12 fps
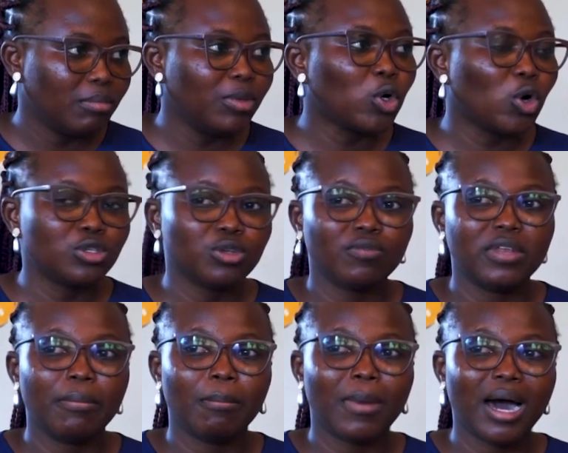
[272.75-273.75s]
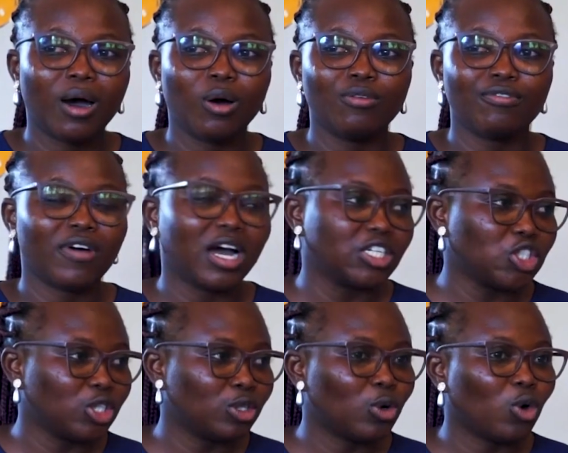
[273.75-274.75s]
because of the malfunction